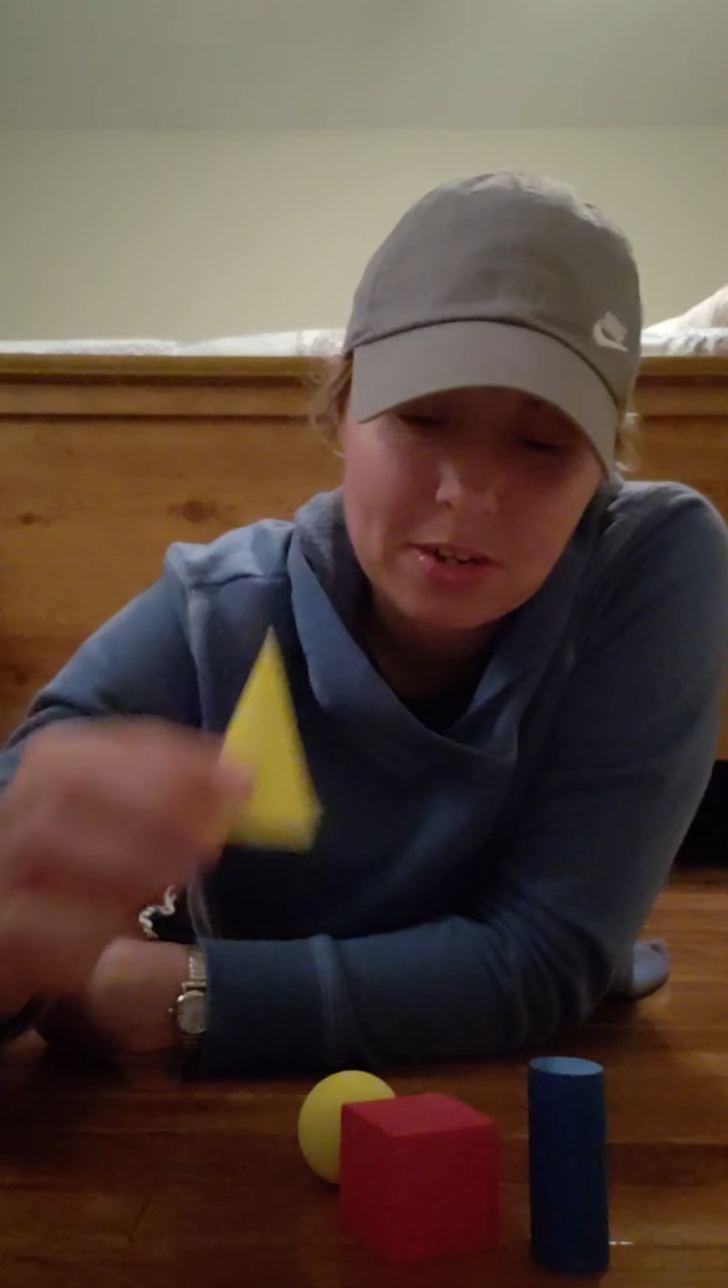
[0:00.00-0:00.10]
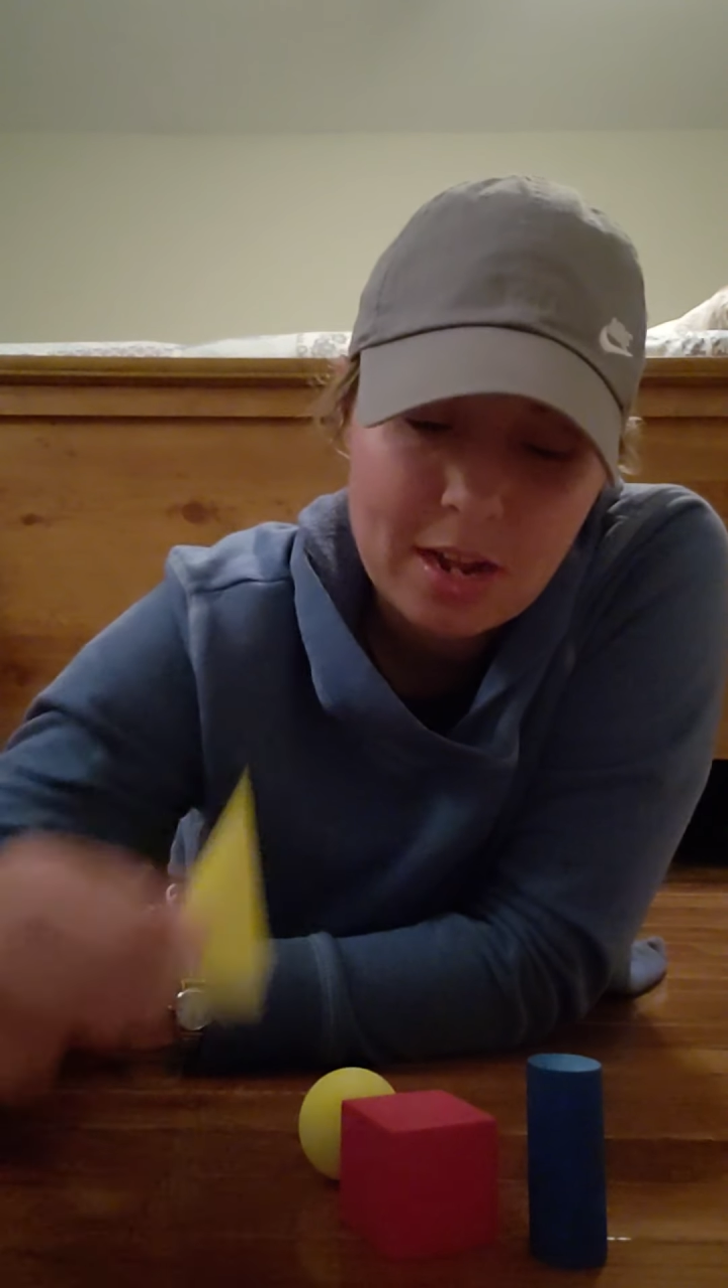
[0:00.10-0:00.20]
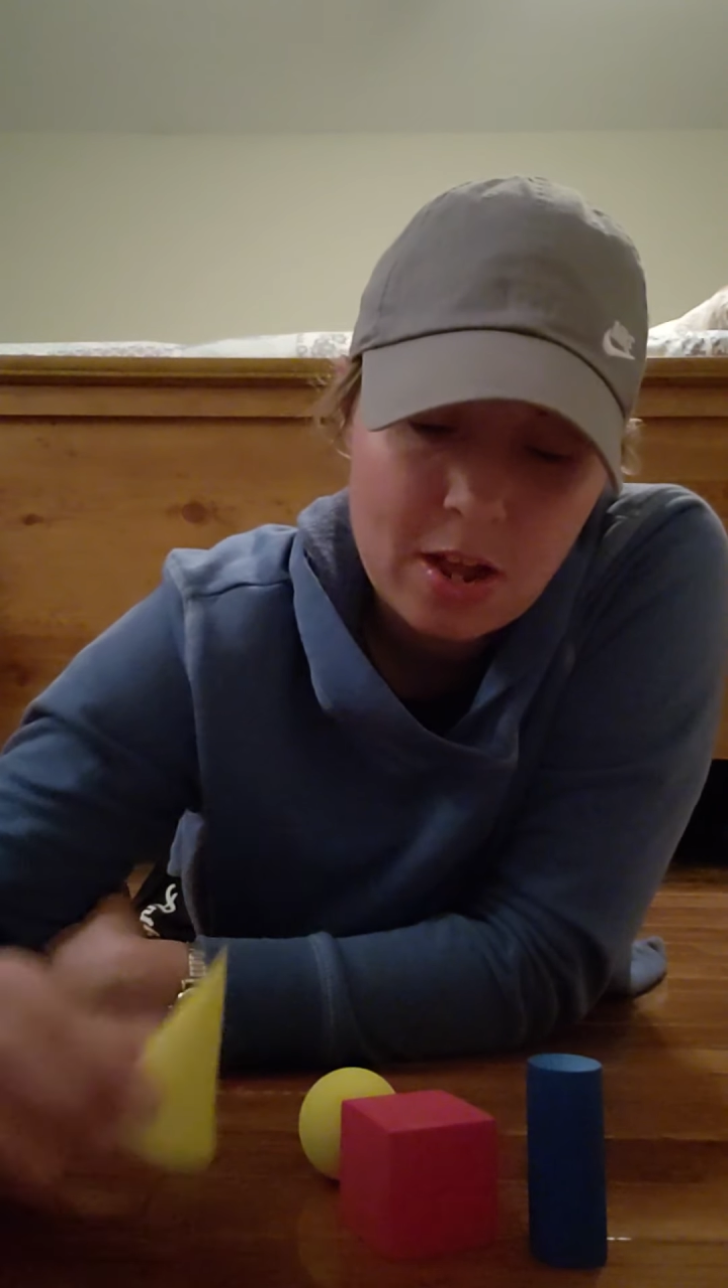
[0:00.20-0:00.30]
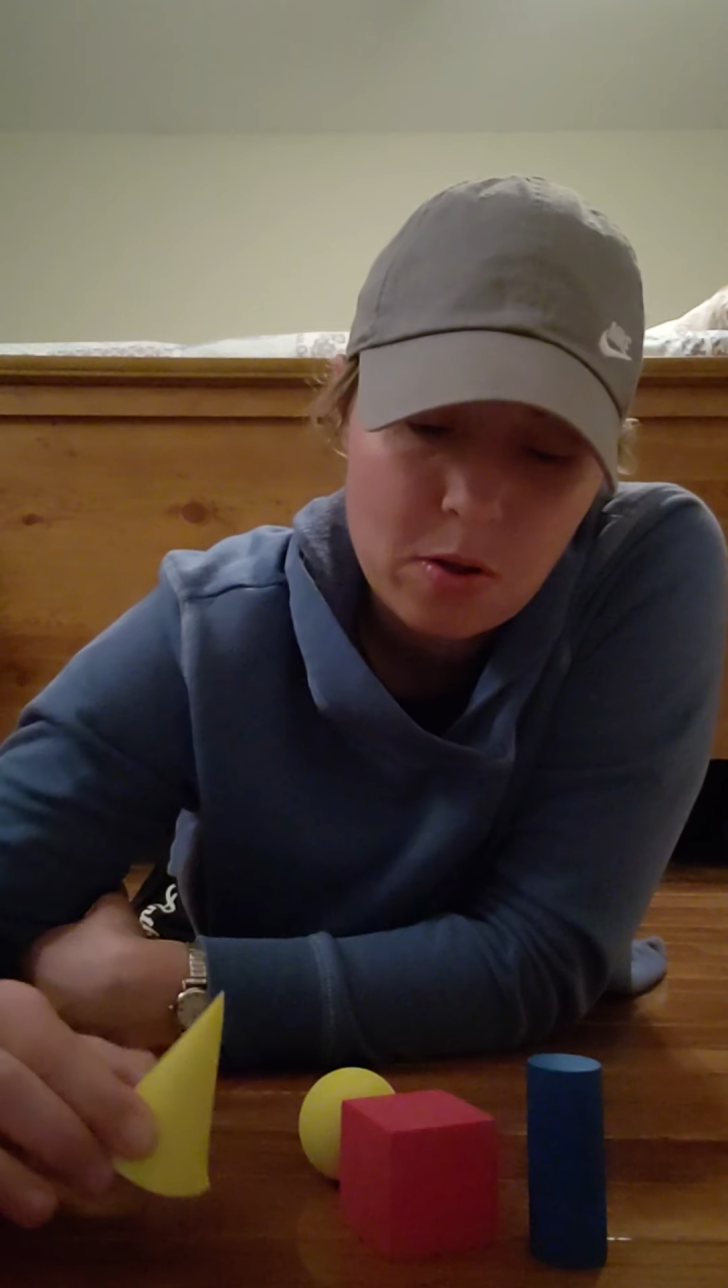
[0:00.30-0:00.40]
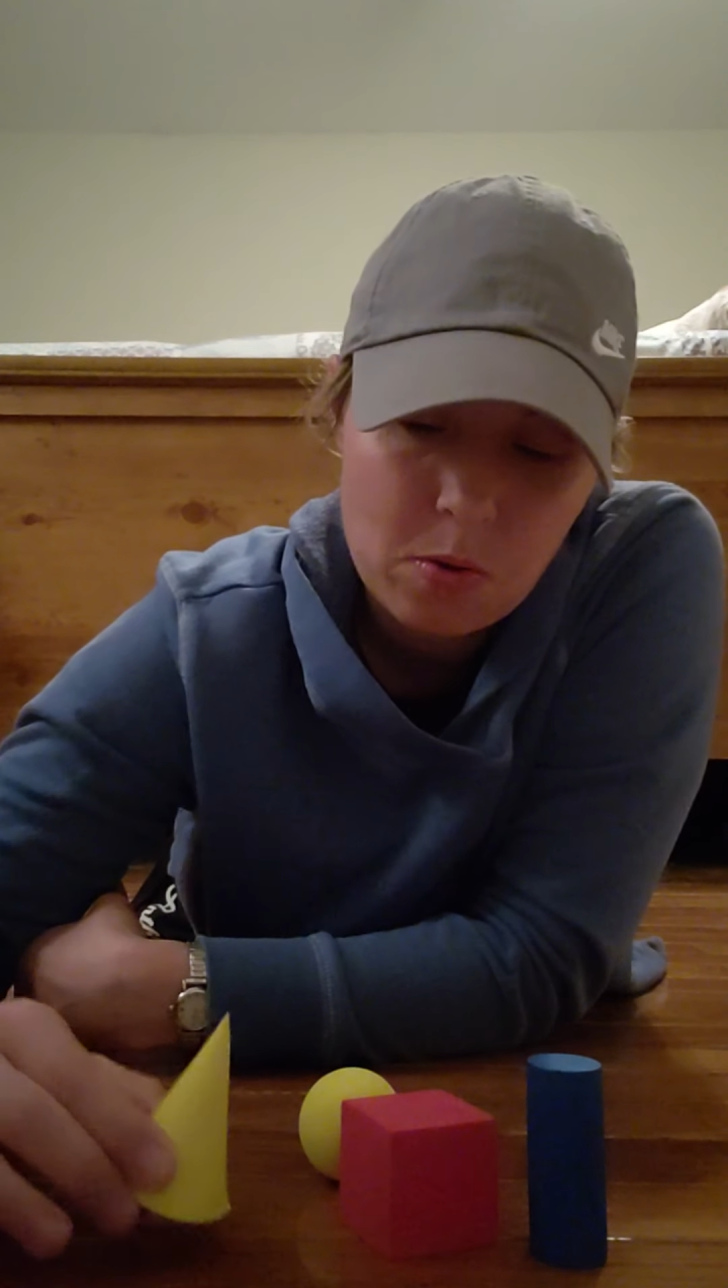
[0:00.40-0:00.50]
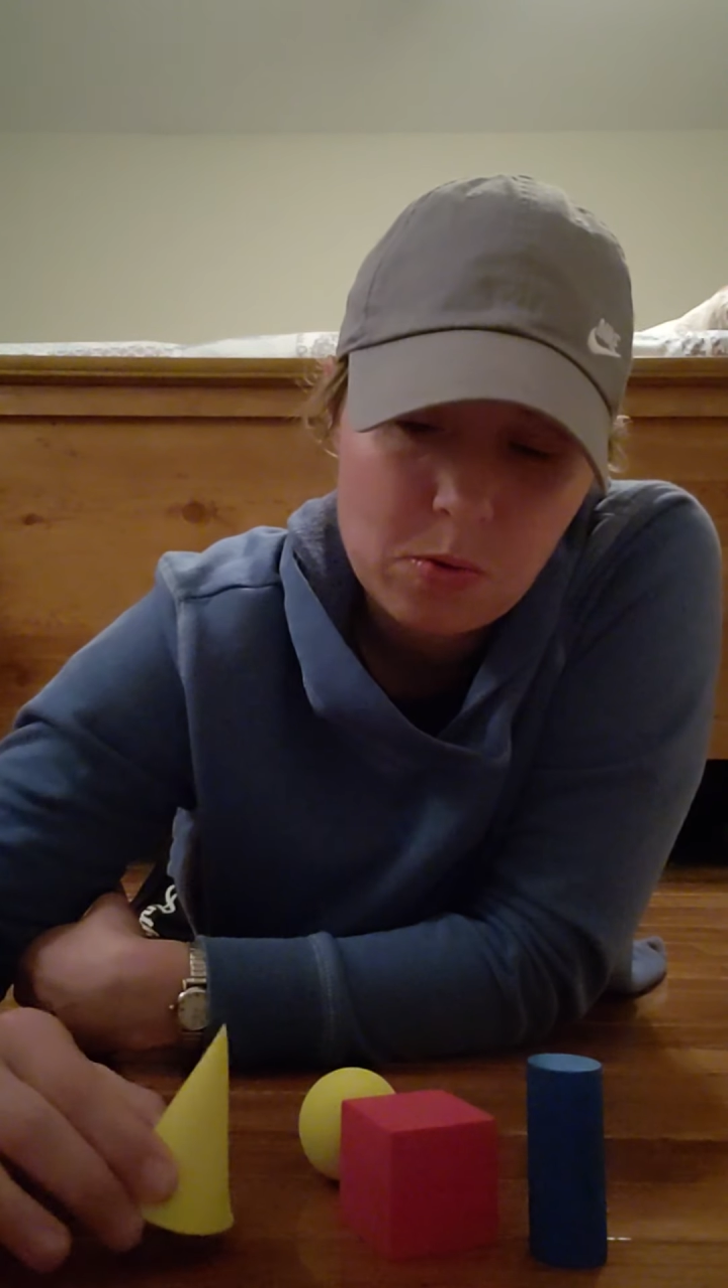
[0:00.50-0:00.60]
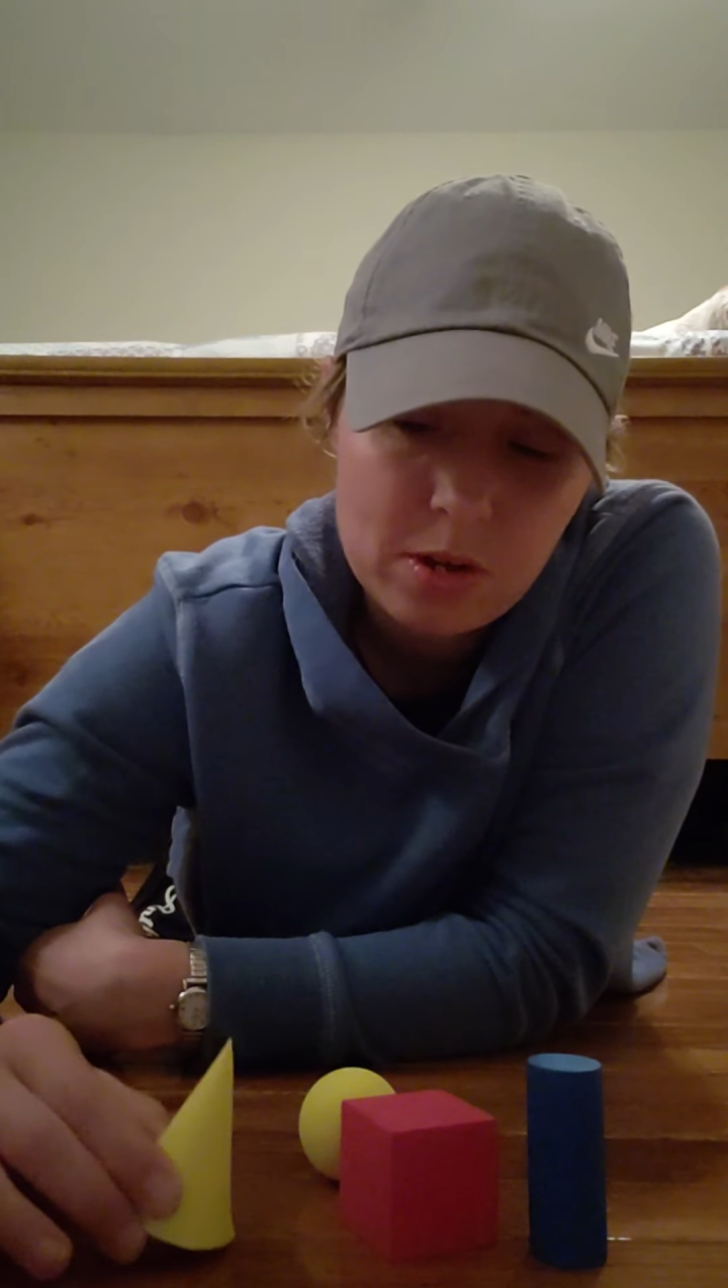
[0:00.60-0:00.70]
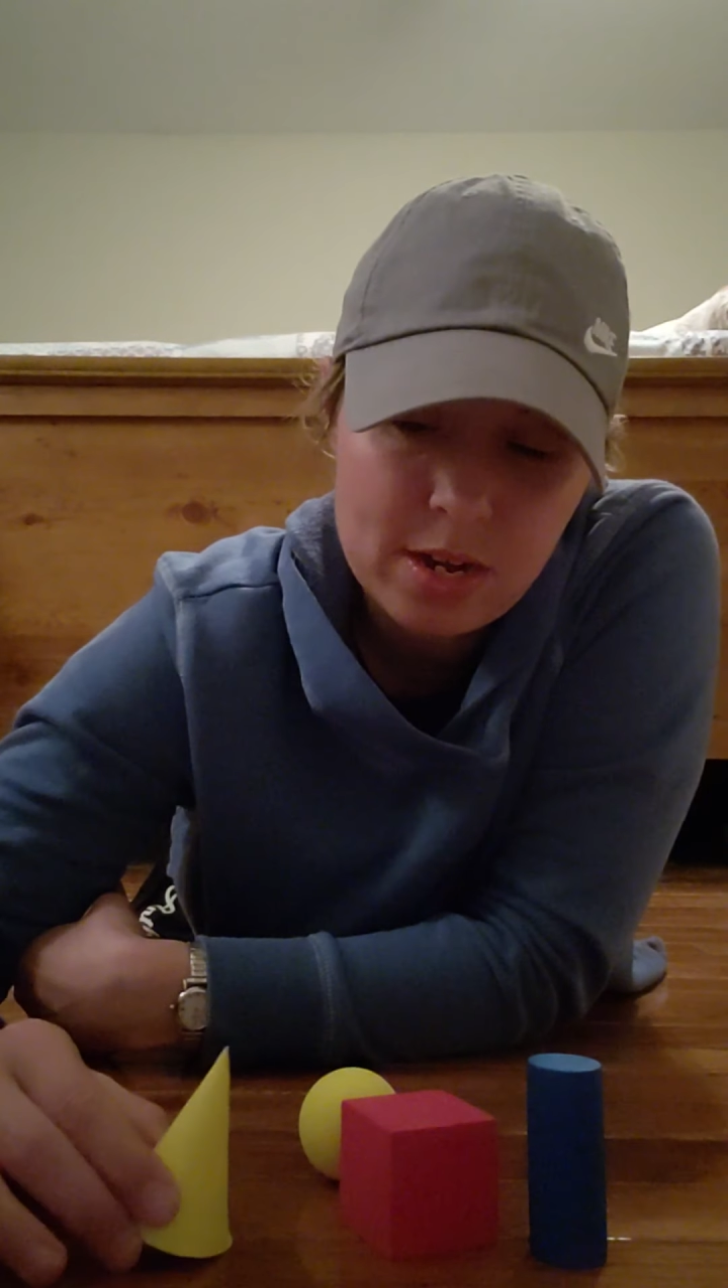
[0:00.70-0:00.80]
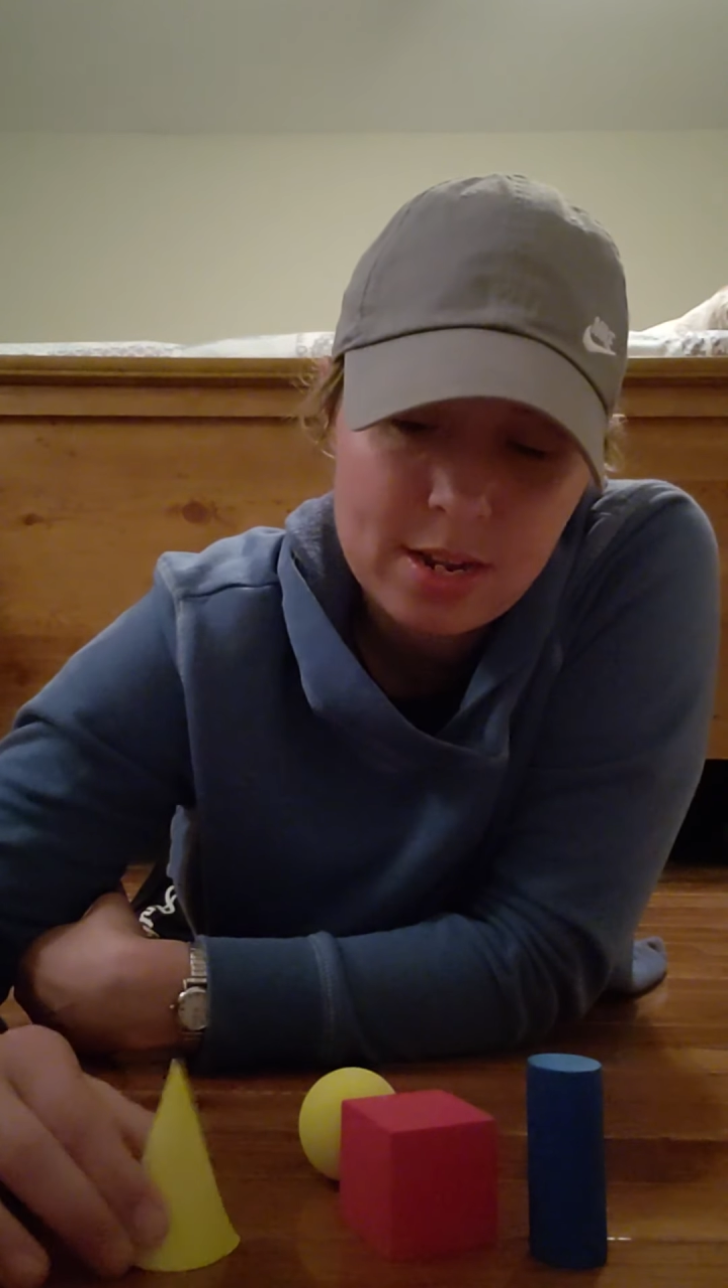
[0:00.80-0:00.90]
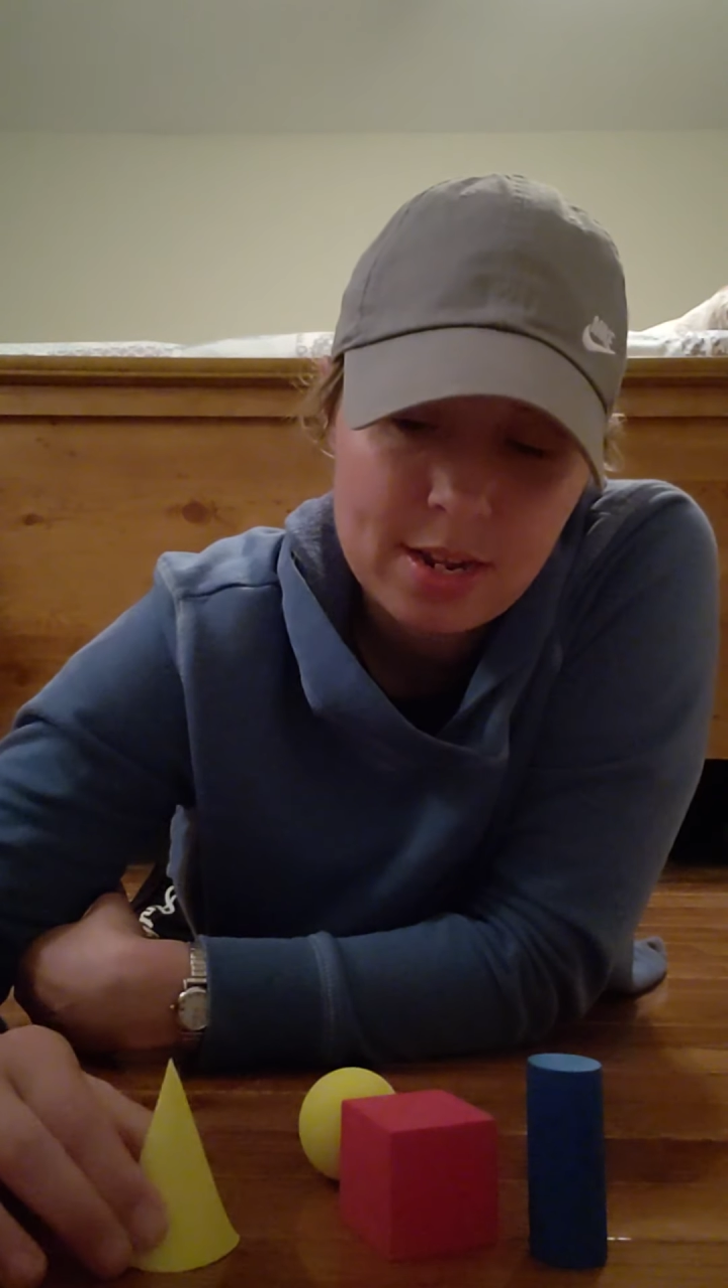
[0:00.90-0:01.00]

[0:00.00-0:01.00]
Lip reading: cone.